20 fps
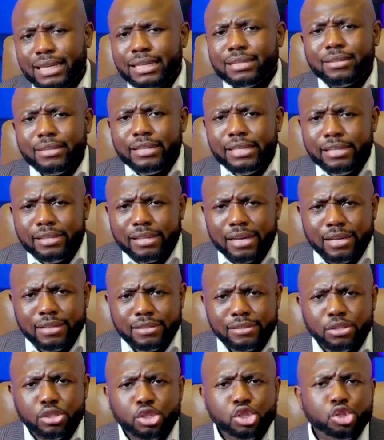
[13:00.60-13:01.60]
Tech
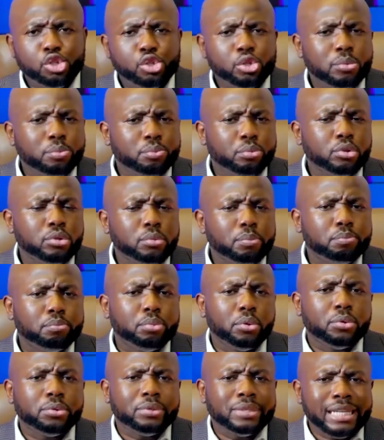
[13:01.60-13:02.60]
leaders should put
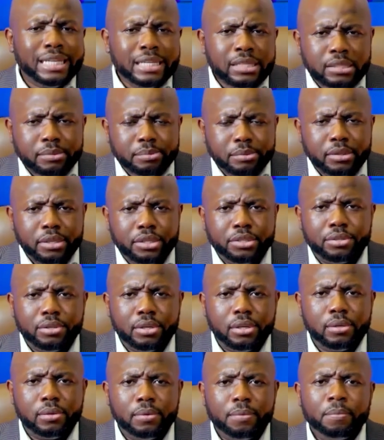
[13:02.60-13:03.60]
both
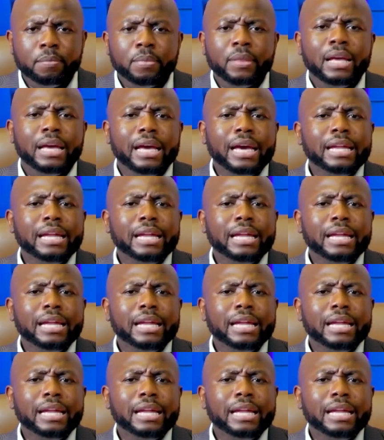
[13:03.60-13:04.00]
inspirational